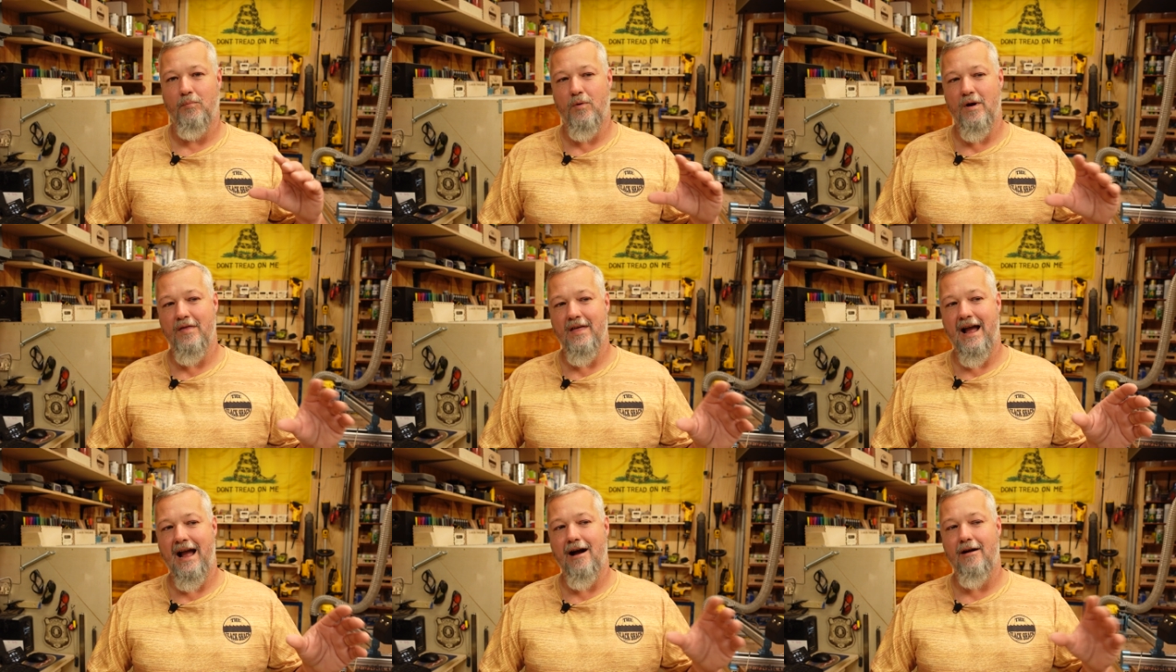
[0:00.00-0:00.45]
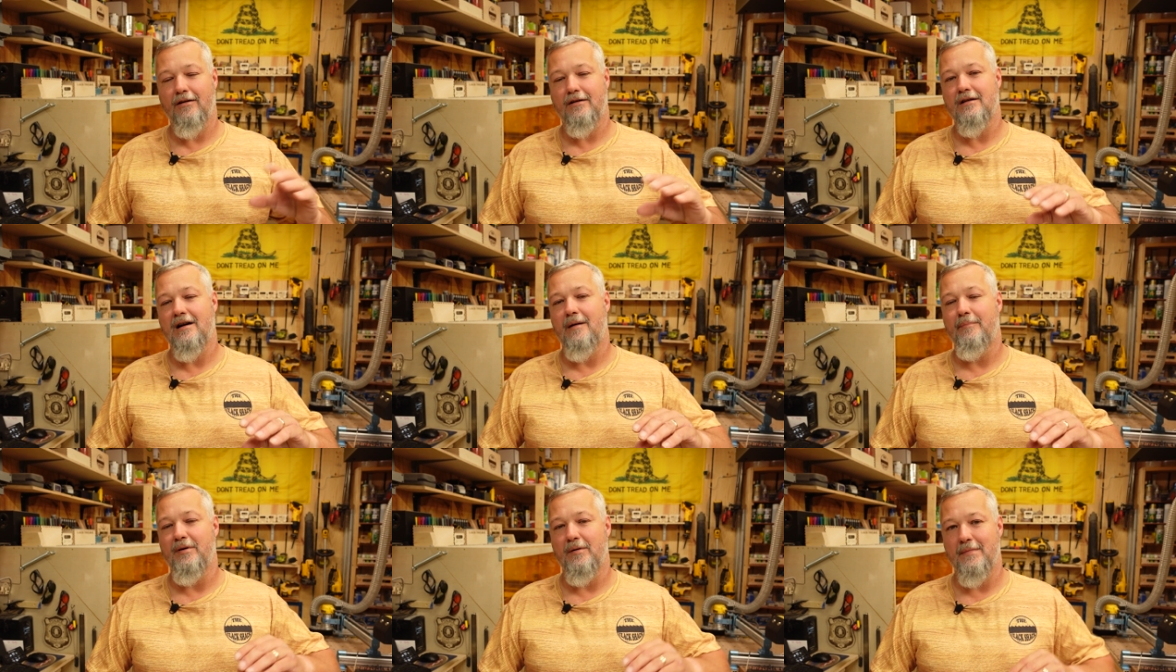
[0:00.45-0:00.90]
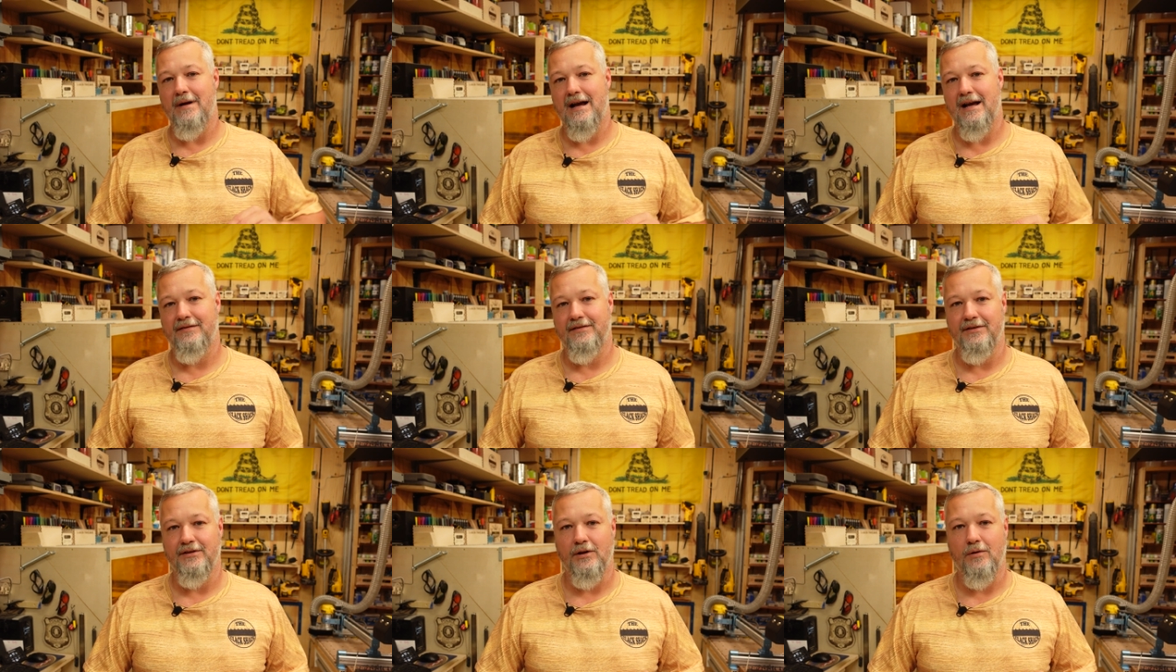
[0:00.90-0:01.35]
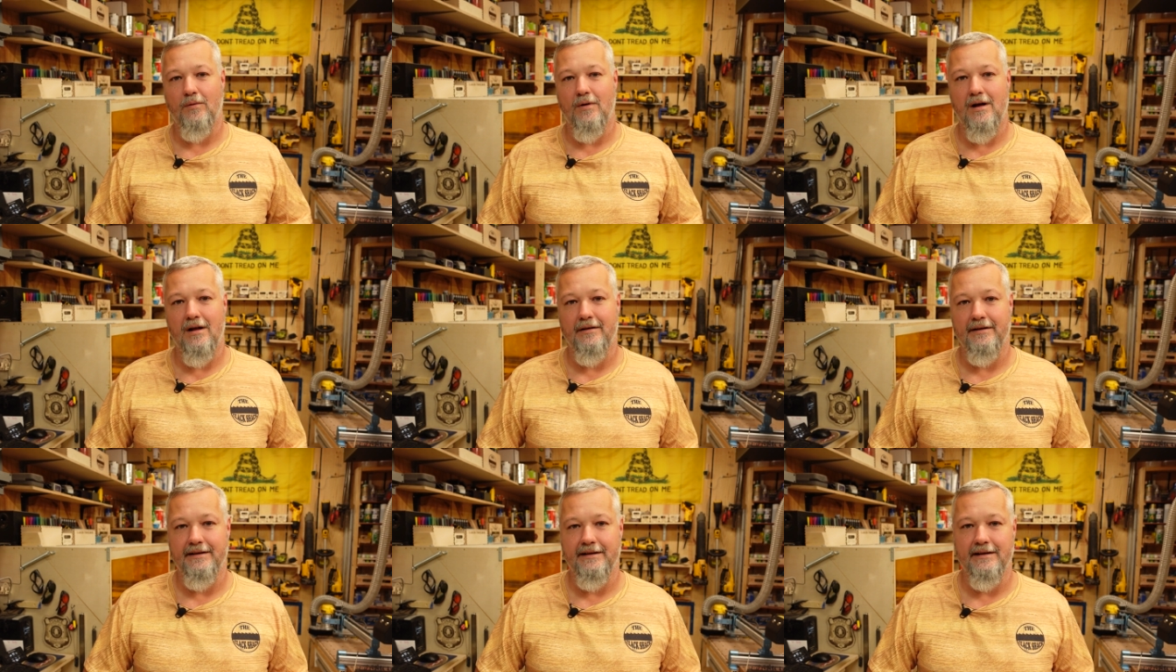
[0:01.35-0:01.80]
without compromising the
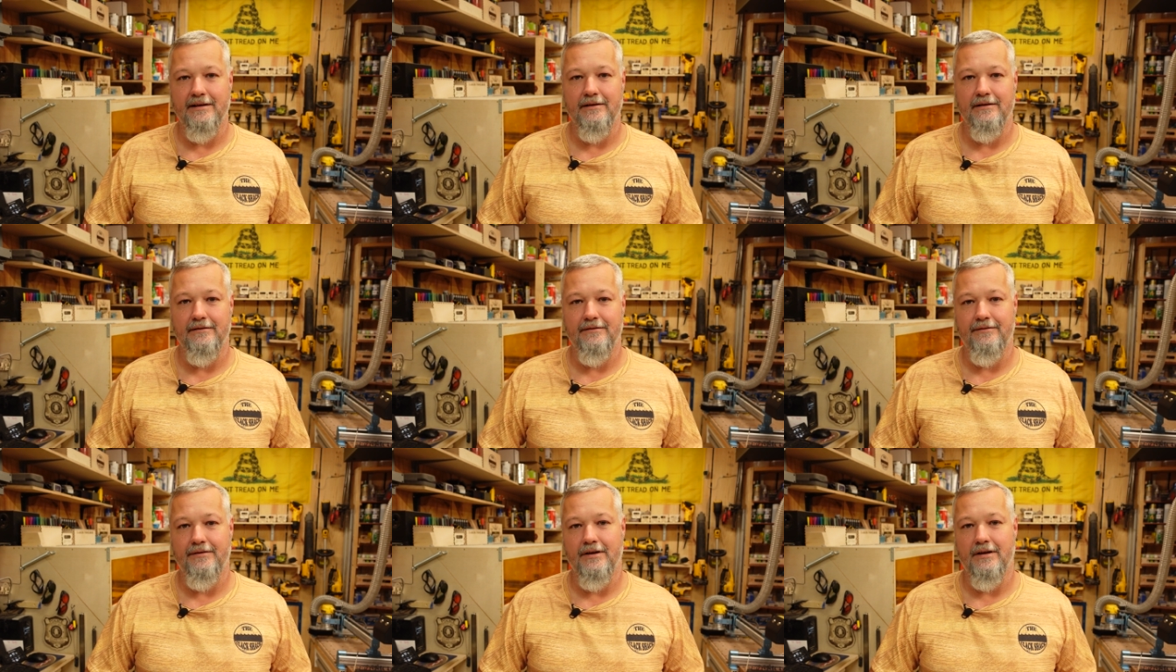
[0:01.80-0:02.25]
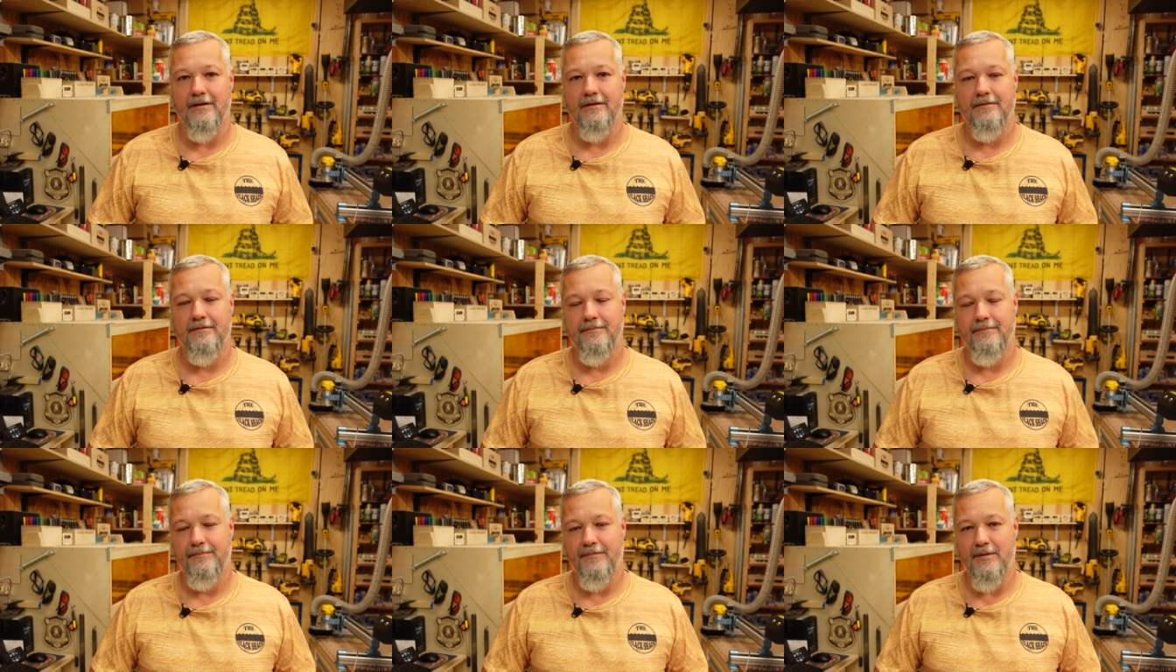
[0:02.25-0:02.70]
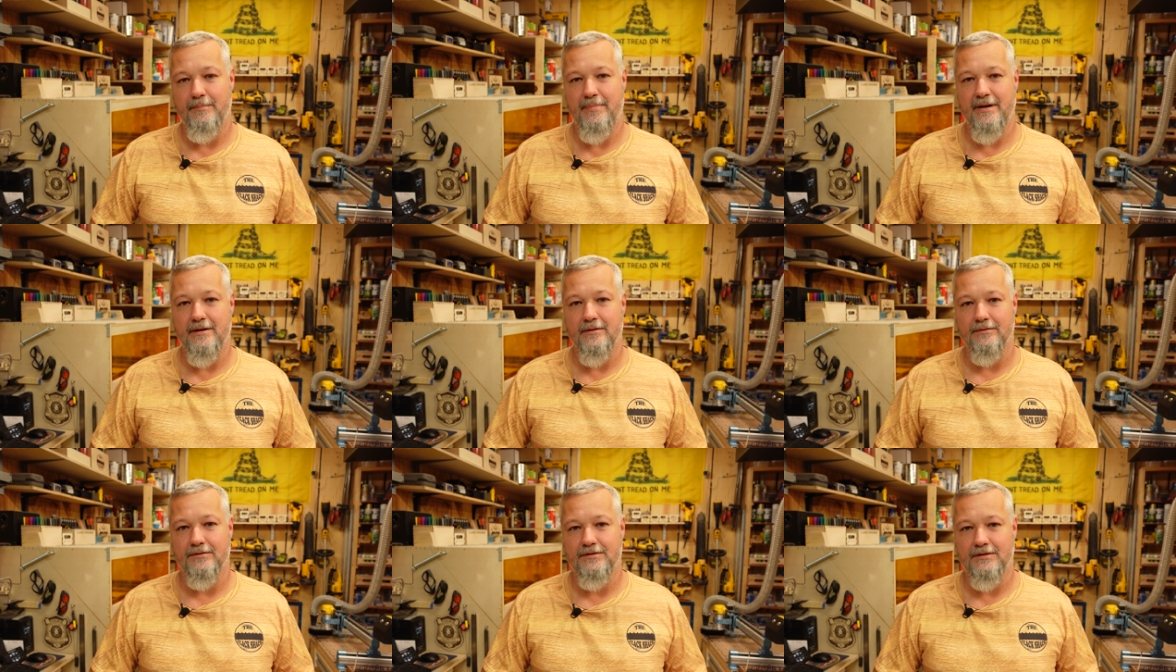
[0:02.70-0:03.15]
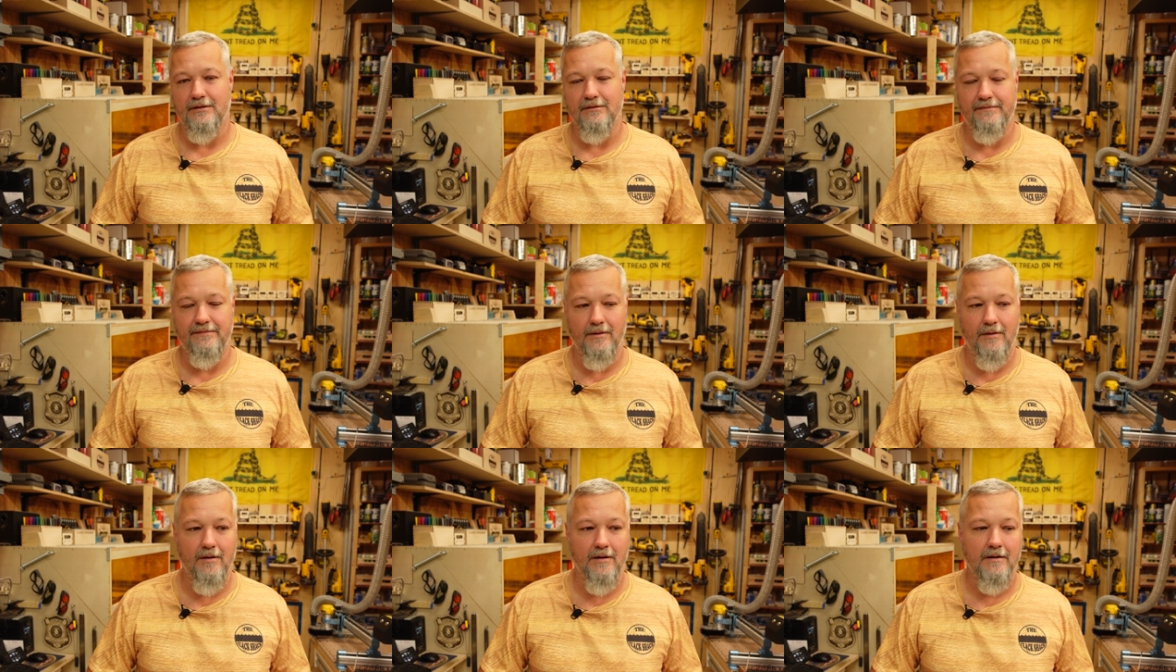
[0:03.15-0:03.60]
quality of the, the build so
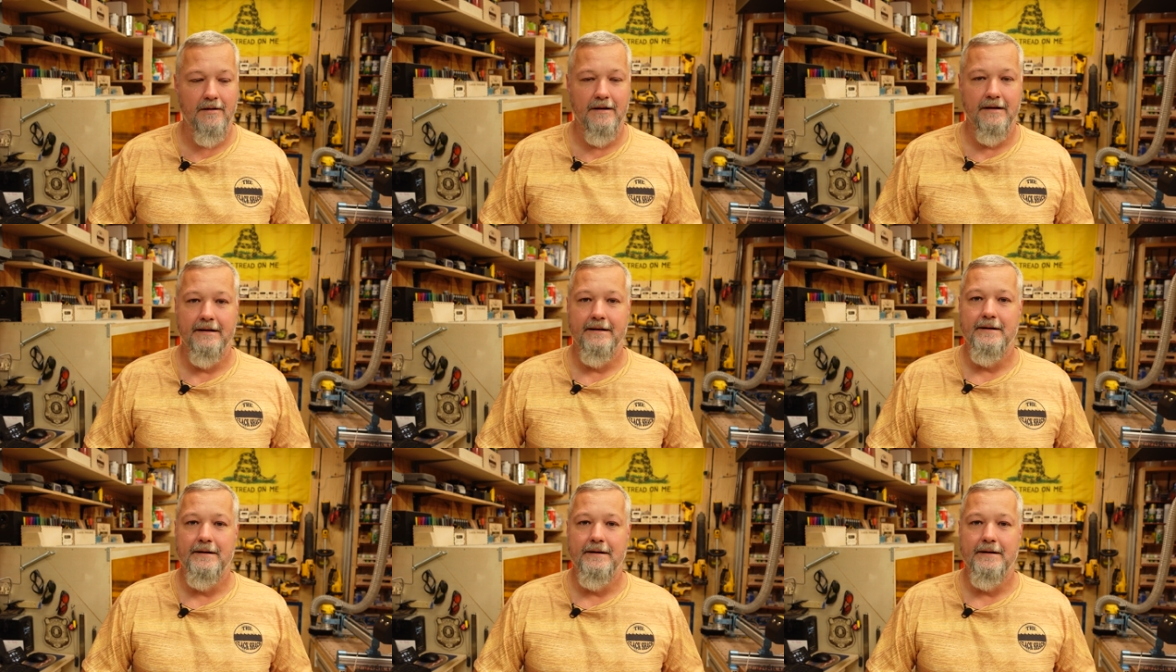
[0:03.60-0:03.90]
far.